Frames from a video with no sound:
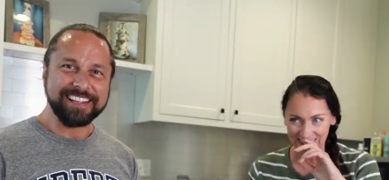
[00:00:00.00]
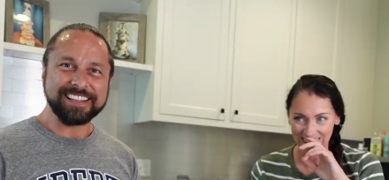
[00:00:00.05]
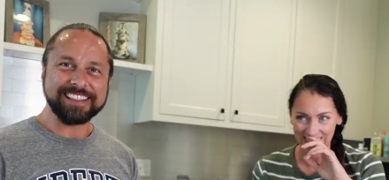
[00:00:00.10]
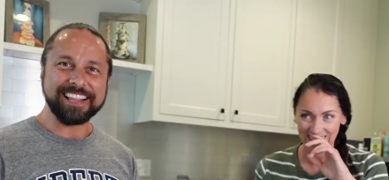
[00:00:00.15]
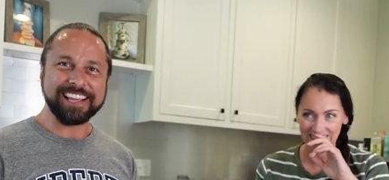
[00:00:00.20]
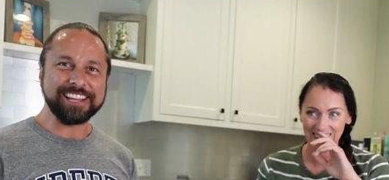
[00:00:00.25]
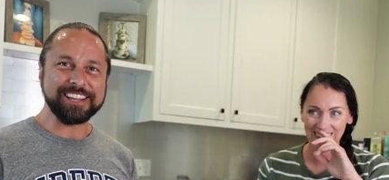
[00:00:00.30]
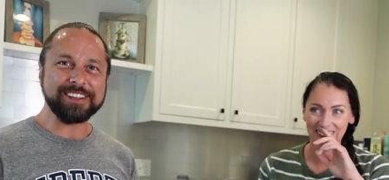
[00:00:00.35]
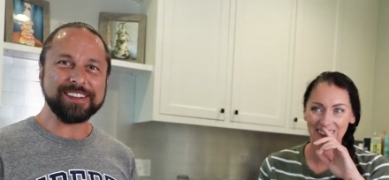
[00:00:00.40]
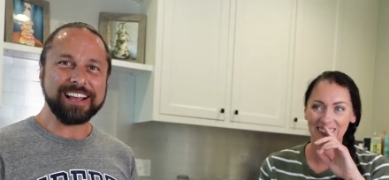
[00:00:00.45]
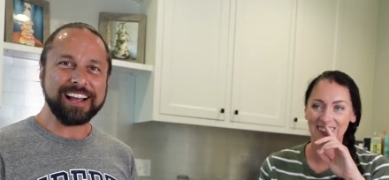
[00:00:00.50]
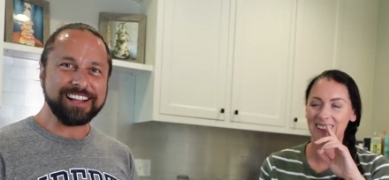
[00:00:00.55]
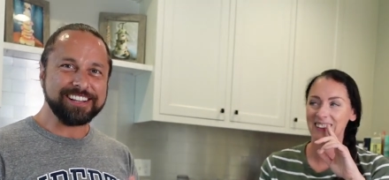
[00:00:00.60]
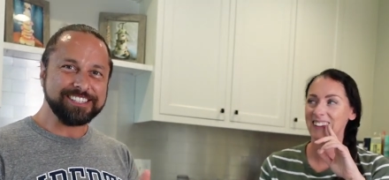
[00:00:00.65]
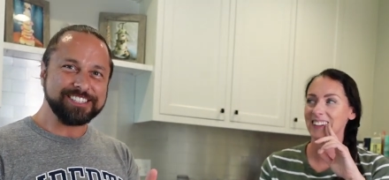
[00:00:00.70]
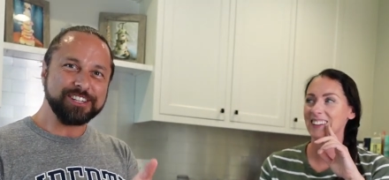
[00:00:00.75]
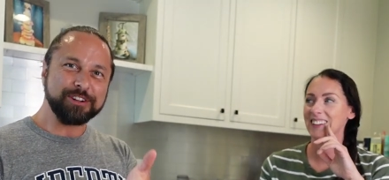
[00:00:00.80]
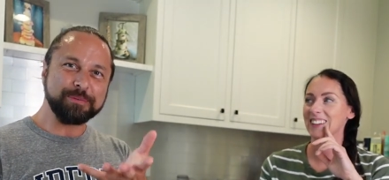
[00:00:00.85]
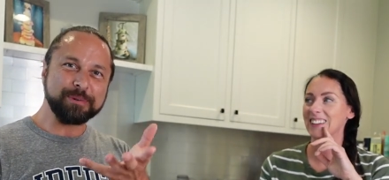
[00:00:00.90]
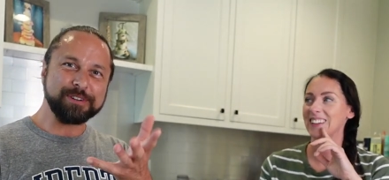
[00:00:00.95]
Speaker 1: Thank you
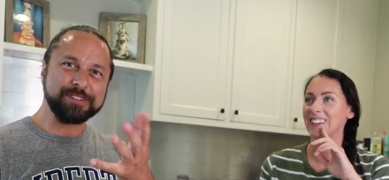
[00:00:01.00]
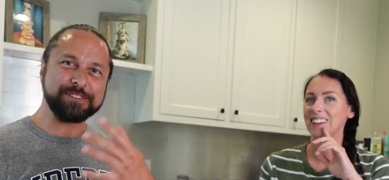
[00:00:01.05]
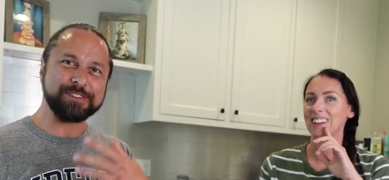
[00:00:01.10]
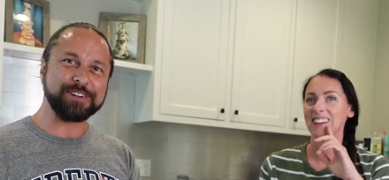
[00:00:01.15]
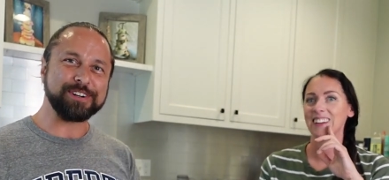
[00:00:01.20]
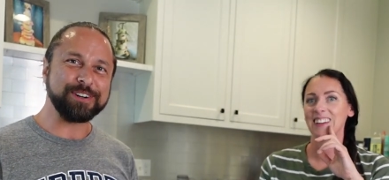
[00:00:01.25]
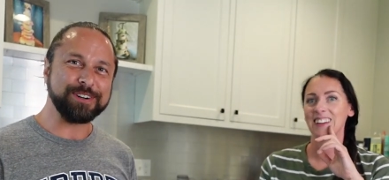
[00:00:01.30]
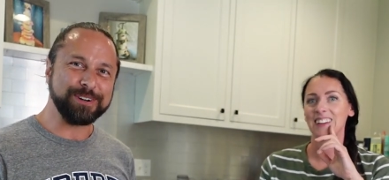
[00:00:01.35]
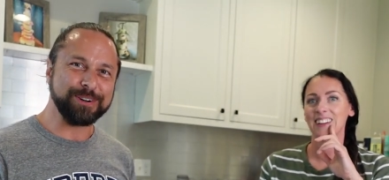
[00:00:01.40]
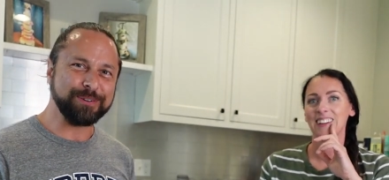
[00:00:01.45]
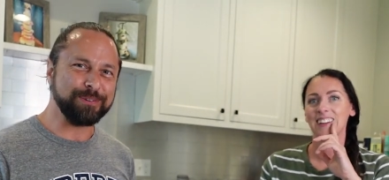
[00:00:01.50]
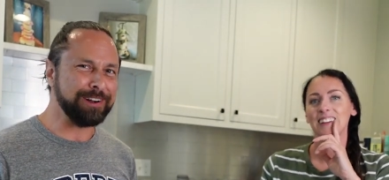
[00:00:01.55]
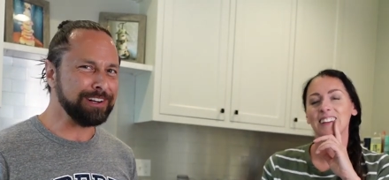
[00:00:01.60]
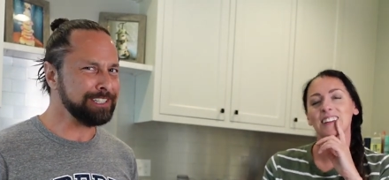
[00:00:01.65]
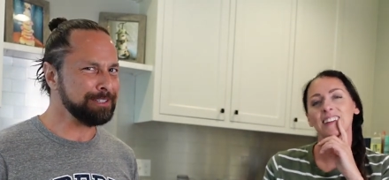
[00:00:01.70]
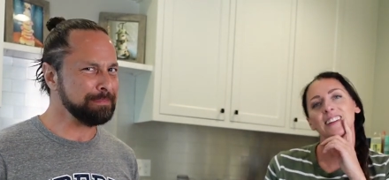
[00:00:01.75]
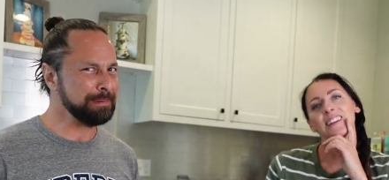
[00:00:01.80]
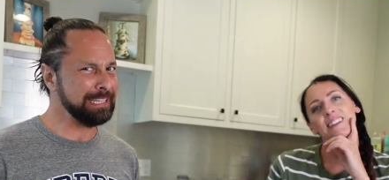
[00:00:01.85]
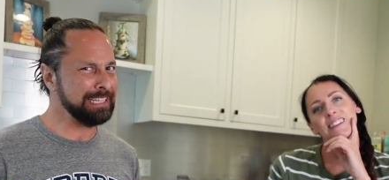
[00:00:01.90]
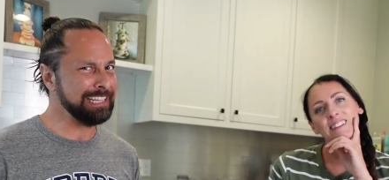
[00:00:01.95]
guys so much for
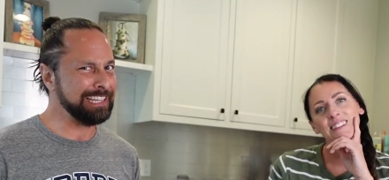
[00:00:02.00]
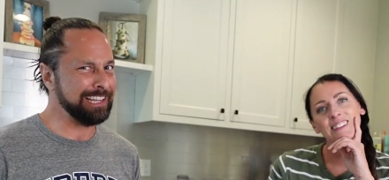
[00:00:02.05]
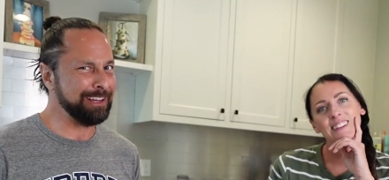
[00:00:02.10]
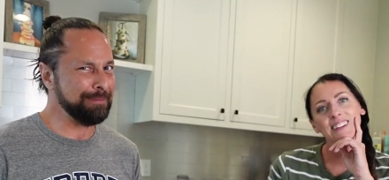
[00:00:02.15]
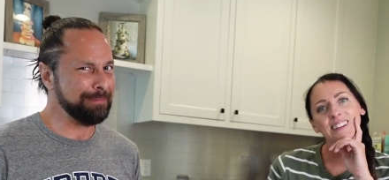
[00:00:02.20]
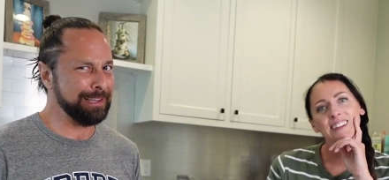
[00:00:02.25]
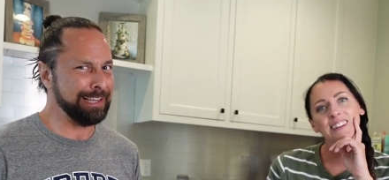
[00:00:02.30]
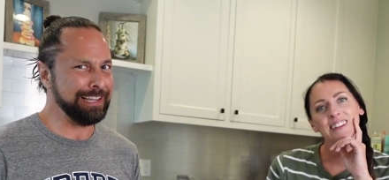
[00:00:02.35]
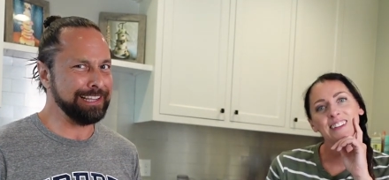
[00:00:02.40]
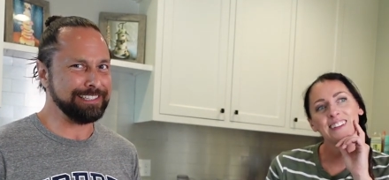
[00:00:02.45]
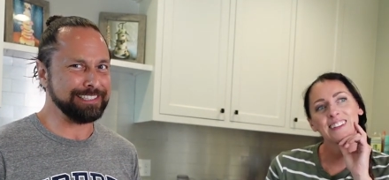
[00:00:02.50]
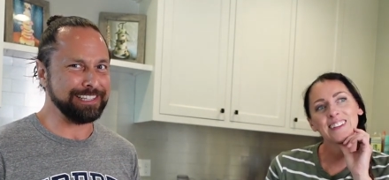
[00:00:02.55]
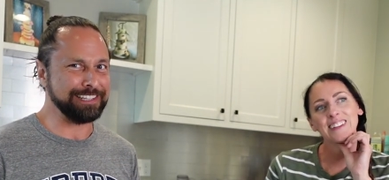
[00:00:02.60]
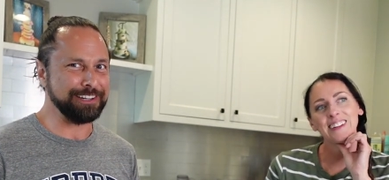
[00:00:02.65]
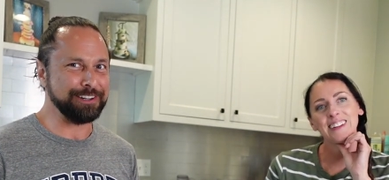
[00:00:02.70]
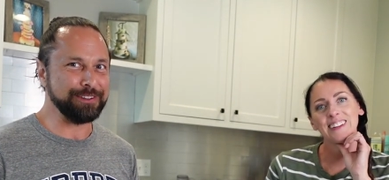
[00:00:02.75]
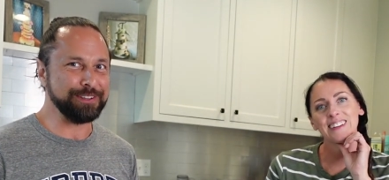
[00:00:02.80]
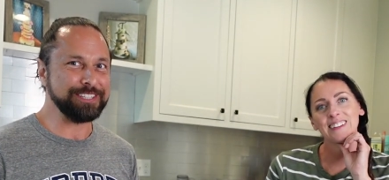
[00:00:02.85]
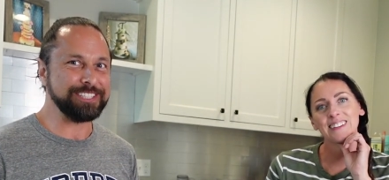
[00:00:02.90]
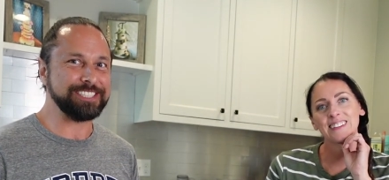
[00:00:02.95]
watching me eat cupcakes.
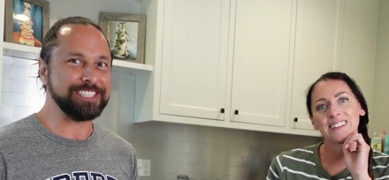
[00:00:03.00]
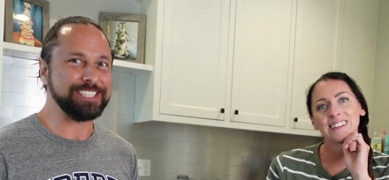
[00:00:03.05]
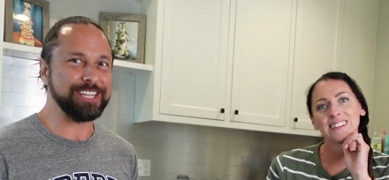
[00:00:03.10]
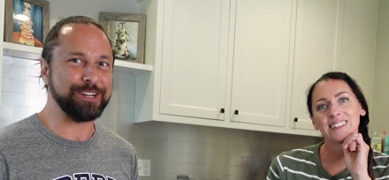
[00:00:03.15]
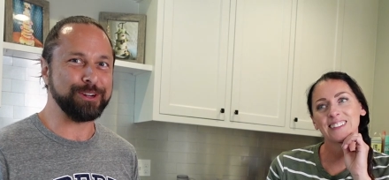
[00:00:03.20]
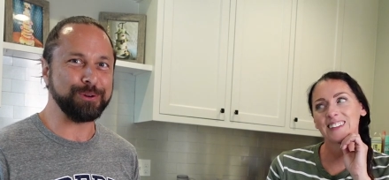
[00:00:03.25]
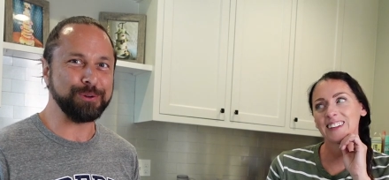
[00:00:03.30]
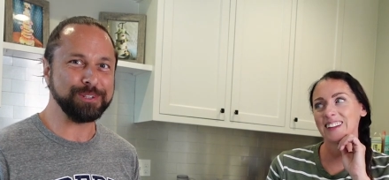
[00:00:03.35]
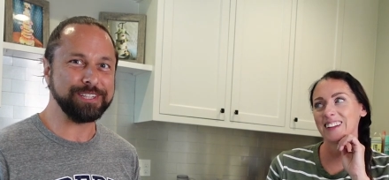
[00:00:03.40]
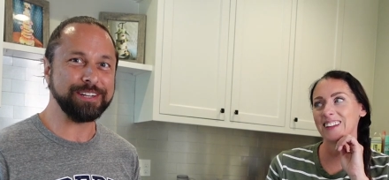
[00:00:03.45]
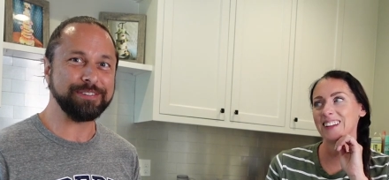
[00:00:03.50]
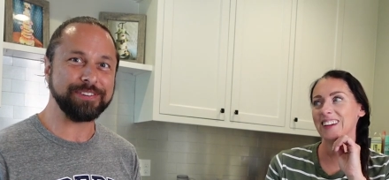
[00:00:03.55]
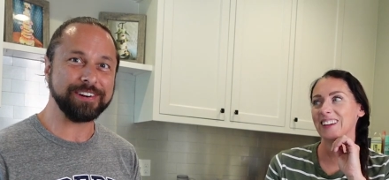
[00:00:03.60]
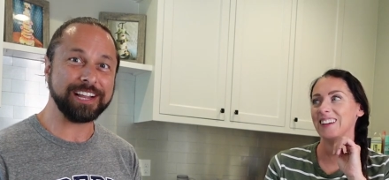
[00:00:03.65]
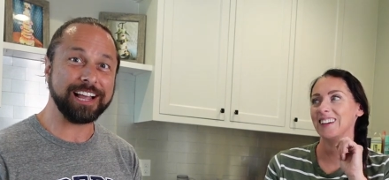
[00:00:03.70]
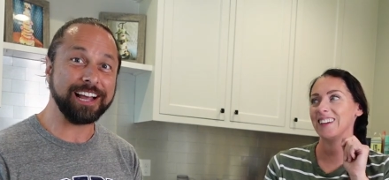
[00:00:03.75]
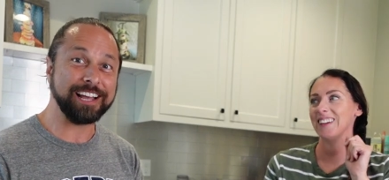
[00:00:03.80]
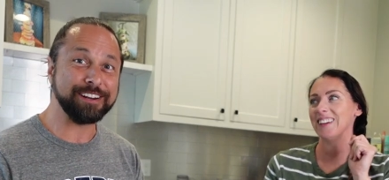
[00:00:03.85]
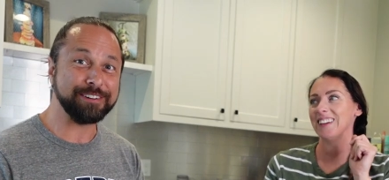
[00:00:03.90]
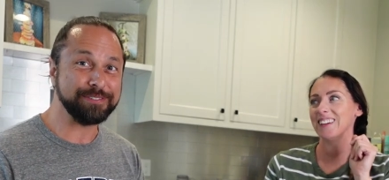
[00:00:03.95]
I know this is a whole
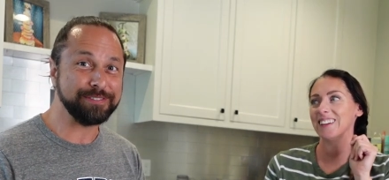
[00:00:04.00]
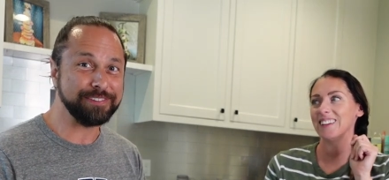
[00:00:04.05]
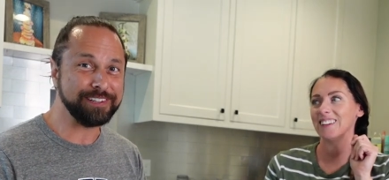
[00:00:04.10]
different kind of